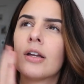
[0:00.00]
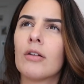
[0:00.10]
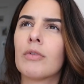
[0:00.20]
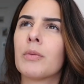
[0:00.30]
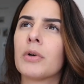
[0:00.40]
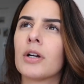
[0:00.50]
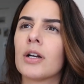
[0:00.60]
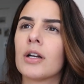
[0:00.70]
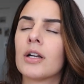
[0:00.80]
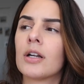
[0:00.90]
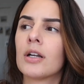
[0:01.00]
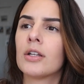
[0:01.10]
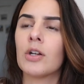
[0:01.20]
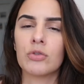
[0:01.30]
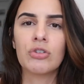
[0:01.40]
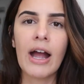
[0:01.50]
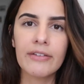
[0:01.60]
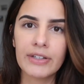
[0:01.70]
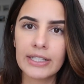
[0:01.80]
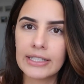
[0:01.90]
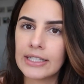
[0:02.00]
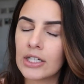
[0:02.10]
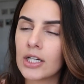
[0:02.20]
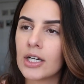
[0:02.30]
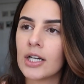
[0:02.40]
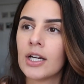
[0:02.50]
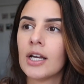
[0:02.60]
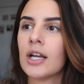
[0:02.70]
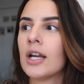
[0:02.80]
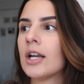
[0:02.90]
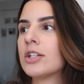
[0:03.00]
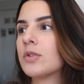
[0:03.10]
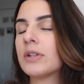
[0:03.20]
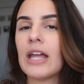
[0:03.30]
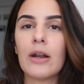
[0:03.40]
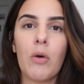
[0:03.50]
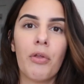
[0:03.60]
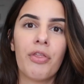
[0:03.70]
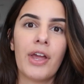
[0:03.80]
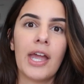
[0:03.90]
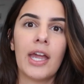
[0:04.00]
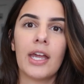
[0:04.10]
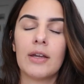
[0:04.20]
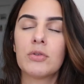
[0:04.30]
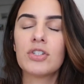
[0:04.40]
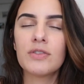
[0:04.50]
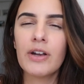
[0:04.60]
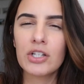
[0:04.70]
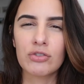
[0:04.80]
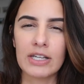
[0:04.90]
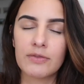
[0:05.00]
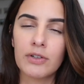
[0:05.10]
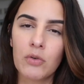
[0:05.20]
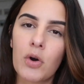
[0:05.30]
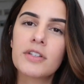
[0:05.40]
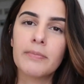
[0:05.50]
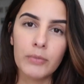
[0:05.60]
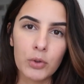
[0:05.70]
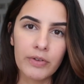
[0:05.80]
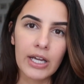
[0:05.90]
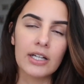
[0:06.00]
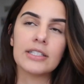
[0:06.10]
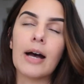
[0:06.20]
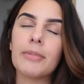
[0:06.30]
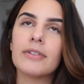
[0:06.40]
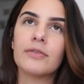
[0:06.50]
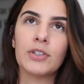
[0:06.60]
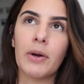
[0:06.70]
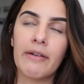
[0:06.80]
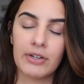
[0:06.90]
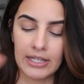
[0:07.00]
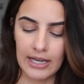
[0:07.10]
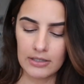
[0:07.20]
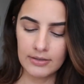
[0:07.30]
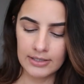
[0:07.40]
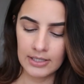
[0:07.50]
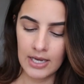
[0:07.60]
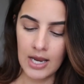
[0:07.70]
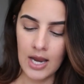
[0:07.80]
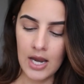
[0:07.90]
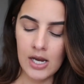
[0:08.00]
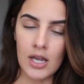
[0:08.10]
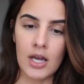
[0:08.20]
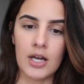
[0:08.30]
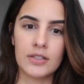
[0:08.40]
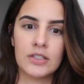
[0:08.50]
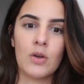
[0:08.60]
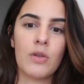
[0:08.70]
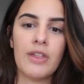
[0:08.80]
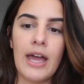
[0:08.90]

we were, you know, driving here, doing that whole thing. It was just very stressful, of course, moving on top of, you know, everything else. So